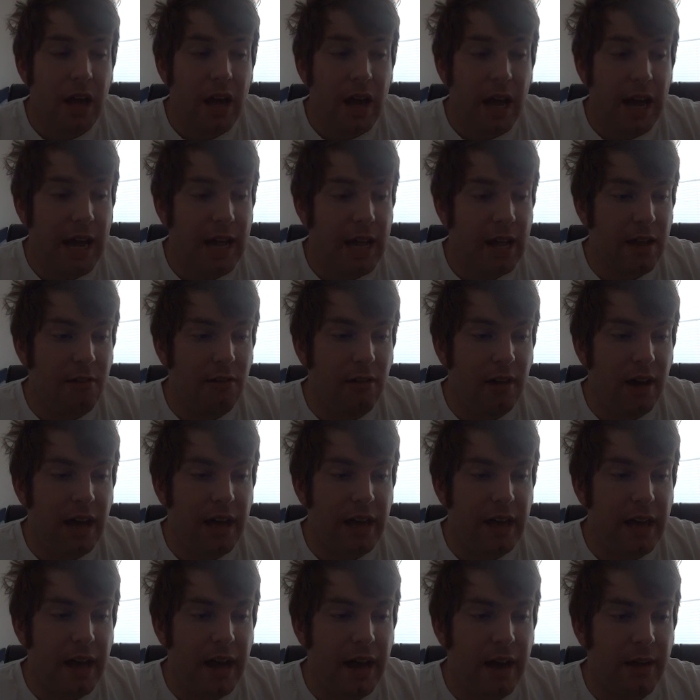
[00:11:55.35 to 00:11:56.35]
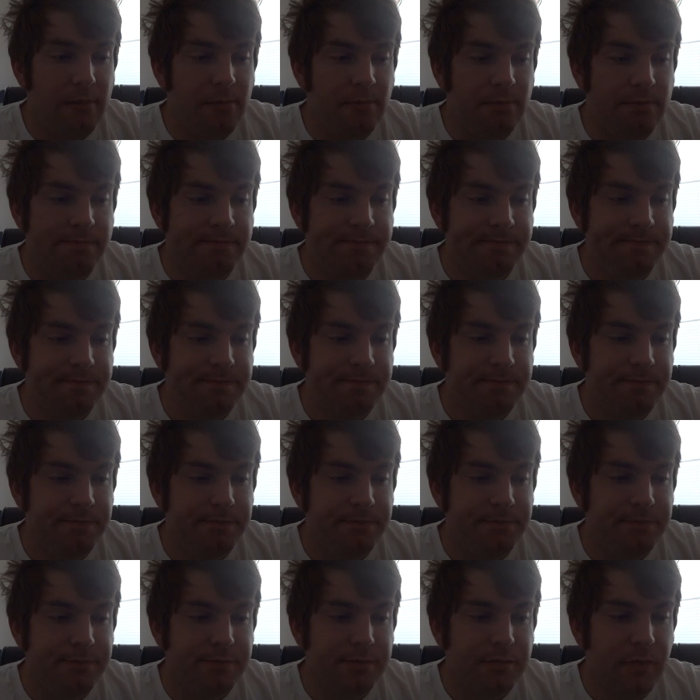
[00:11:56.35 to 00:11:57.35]
anyway,
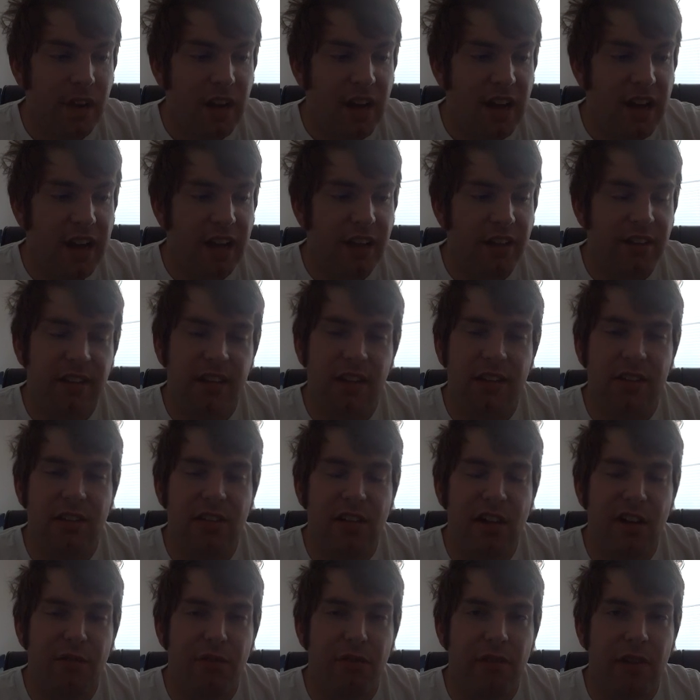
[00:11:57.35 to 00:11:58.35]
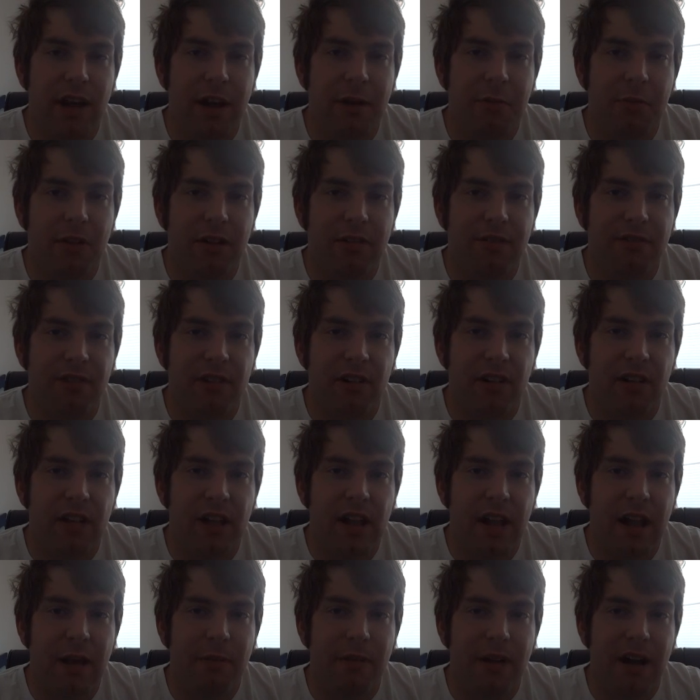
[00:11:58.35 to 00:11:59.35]
I guess that's enough rambling for
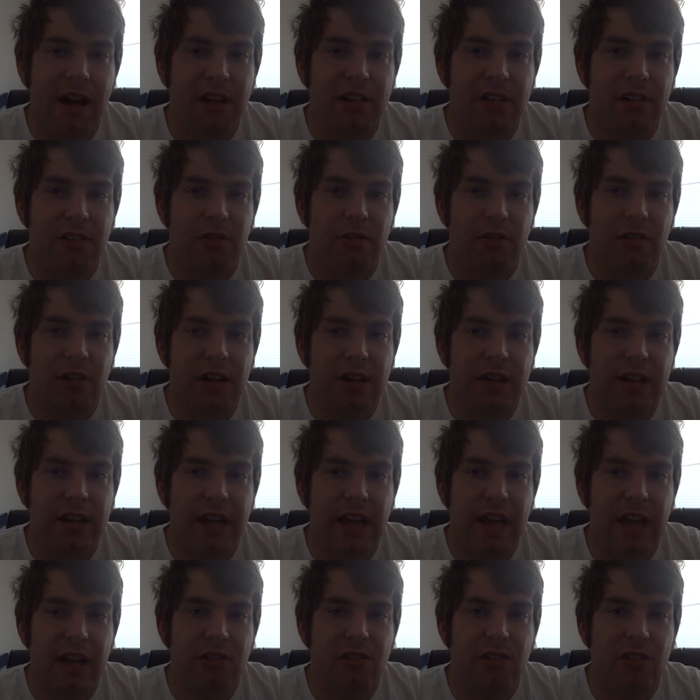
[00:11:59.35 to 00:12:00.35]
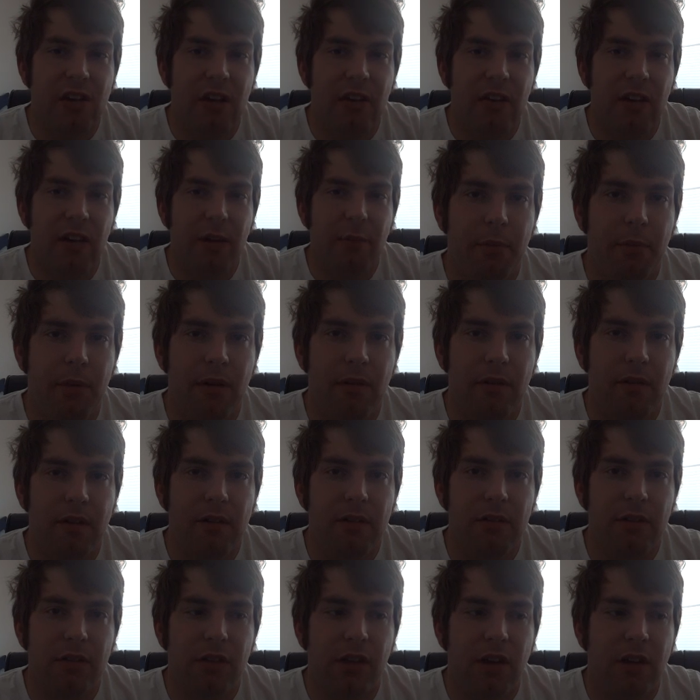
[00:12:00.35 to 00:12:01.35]
today, but I just wanted to catch y'all on
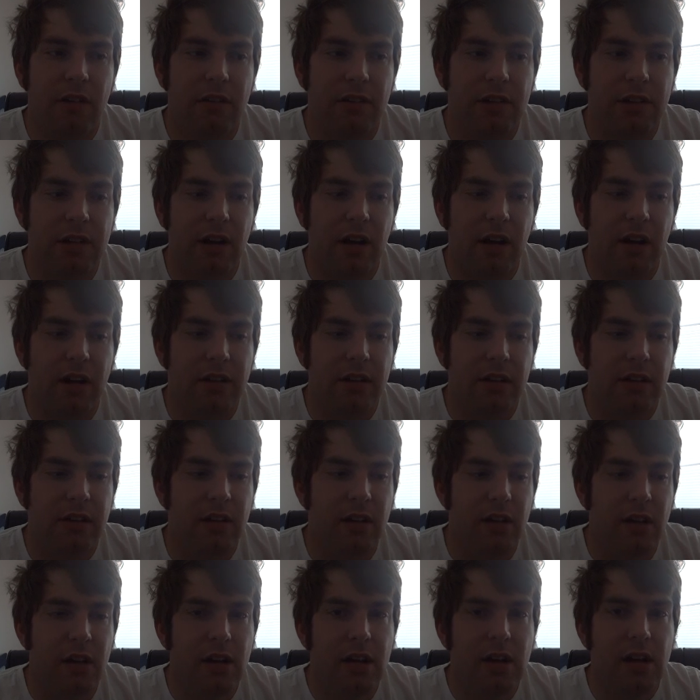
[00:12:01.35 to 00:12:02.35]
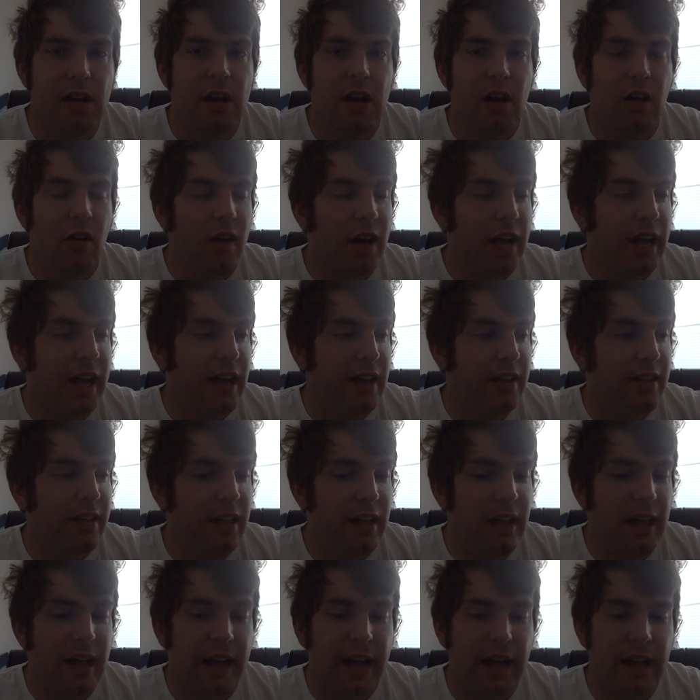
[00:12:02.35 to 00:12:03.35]
what was going on. And like I
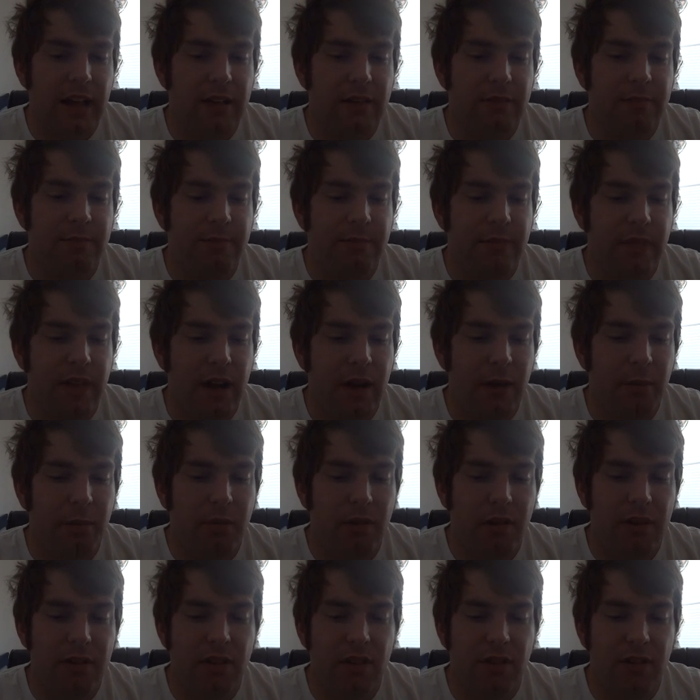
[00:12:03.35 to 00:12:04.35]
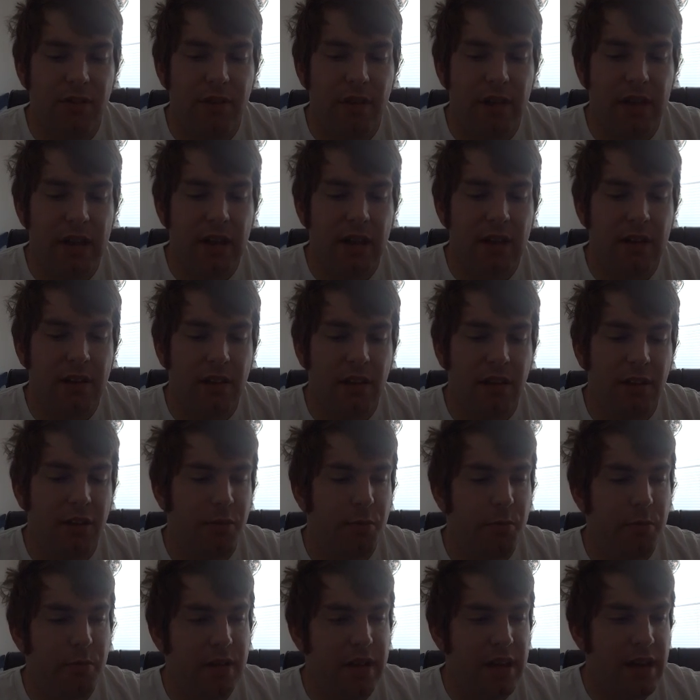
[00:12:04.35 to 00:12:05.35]
said, I gotta upload this video to
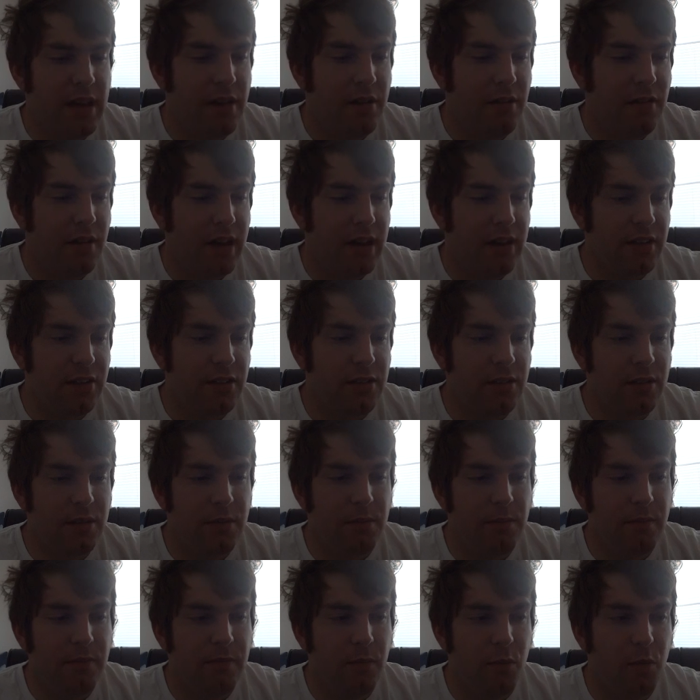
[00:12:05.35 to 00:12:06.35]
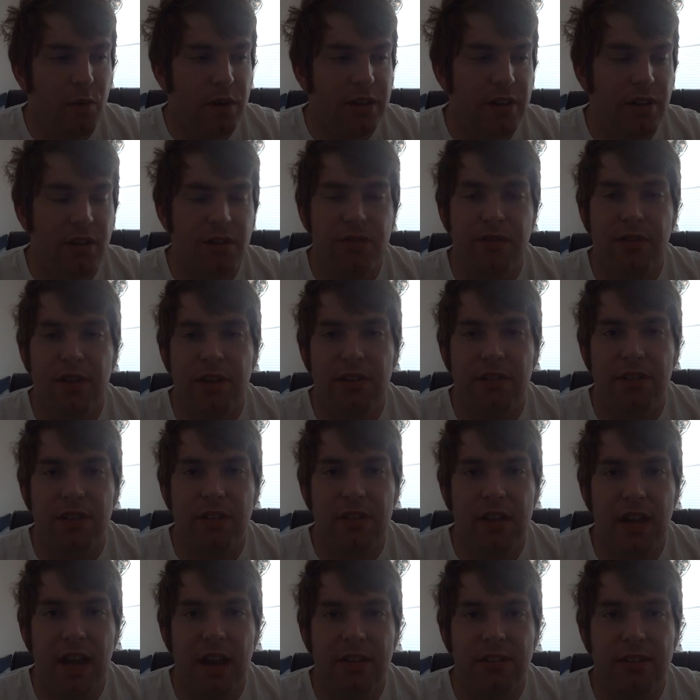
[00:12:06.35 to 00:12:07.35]
this POS Windows Vista
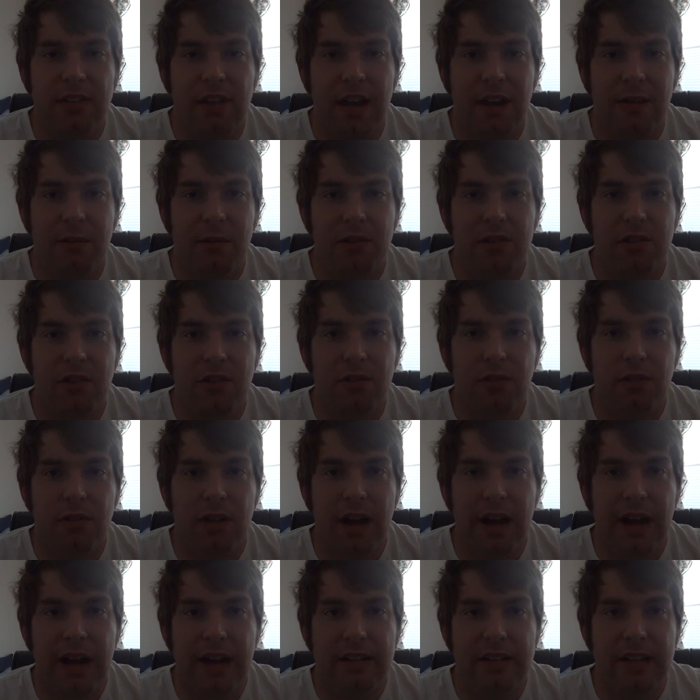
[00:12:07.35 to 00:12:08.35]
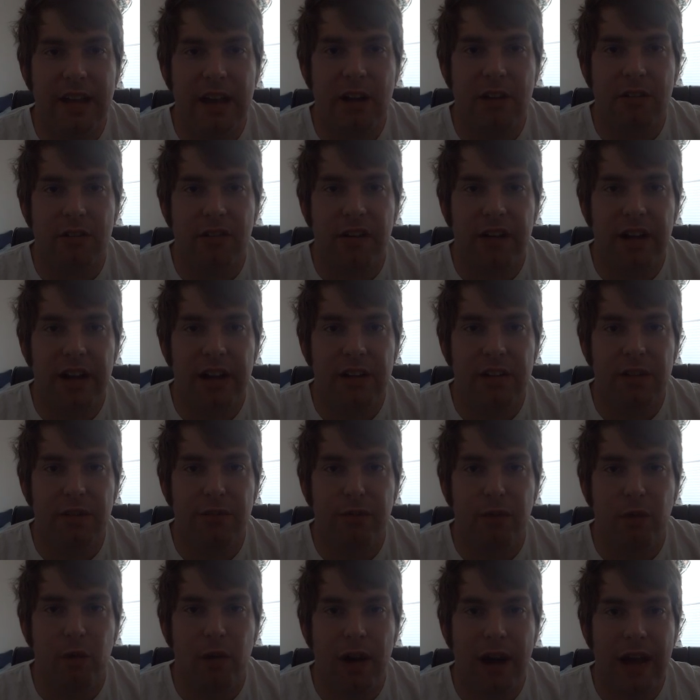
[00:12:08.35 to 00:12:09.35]
desktop, which is why I downgraded to
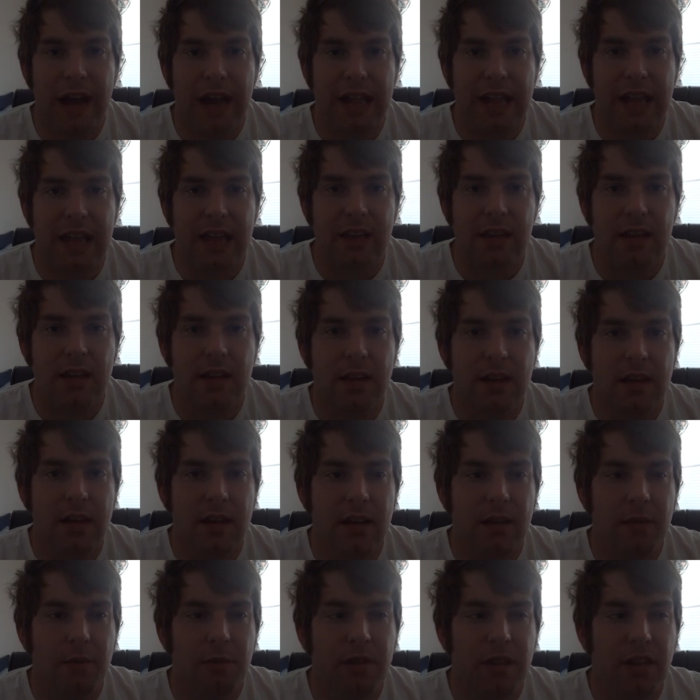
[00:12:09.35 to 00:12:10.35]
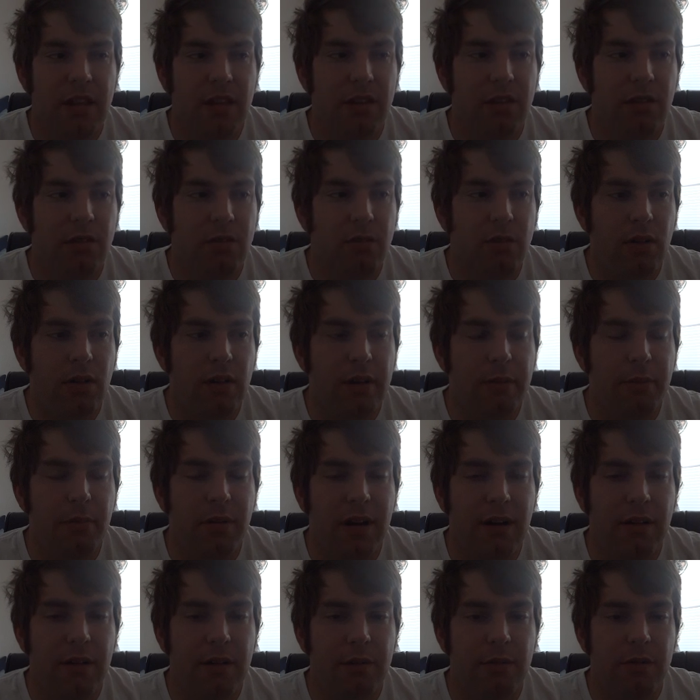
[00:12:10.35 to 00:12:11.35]
480. This is really
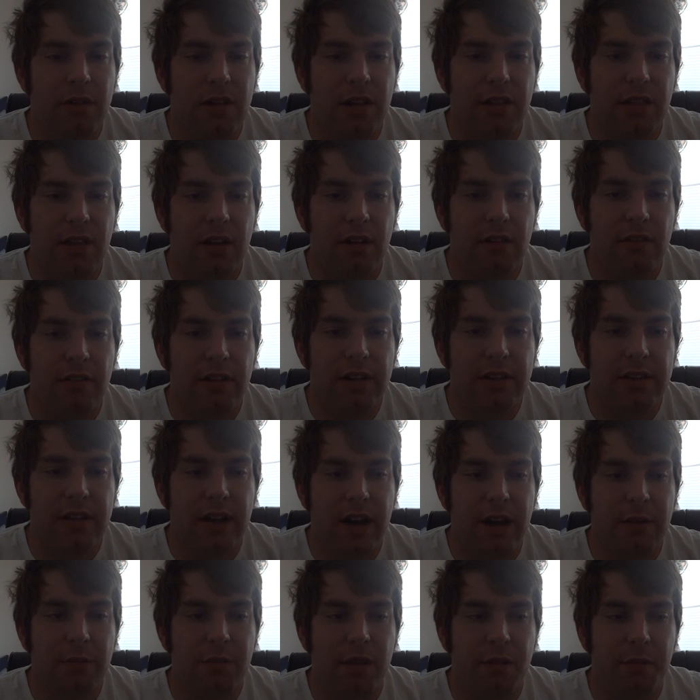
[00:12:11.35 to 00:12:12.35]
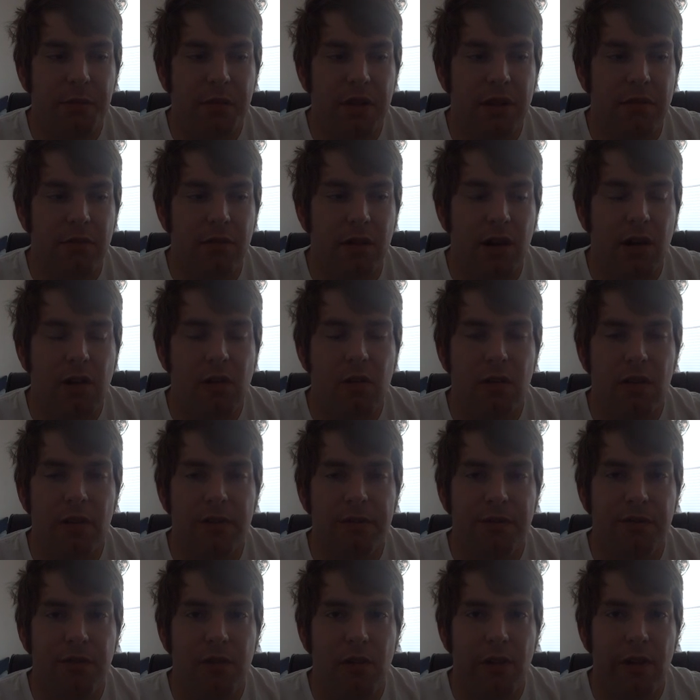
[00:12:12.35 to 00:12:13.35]
probably one of the only times I'm going to record
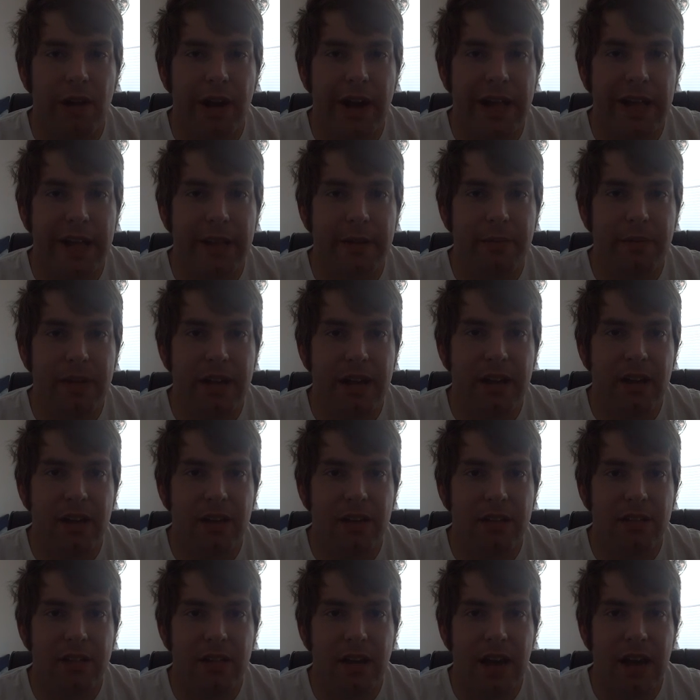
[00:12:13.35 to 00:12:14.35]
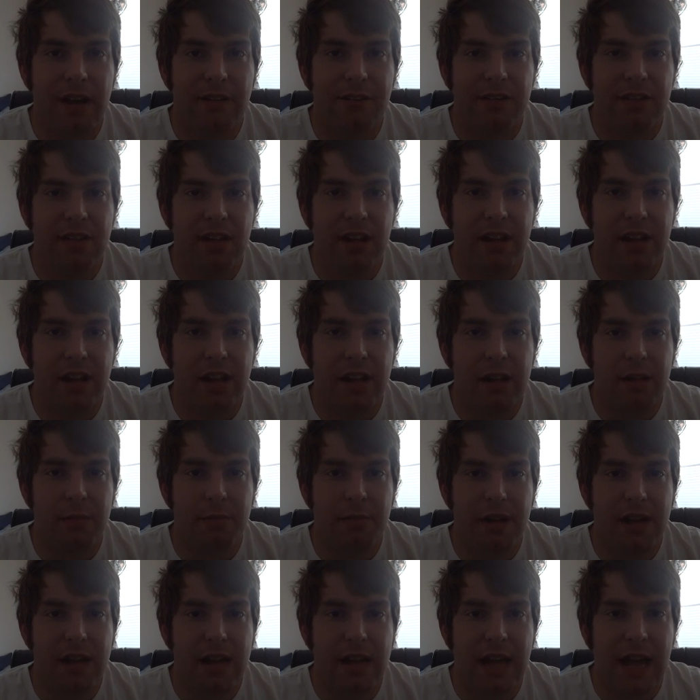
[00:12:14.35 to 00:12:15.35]
in 480, because I have a
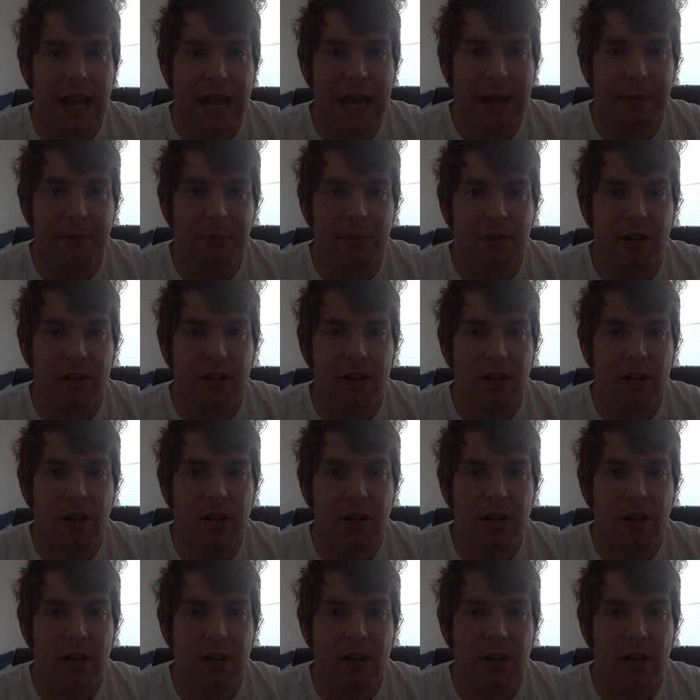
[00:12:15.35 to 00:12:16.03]
1080p camera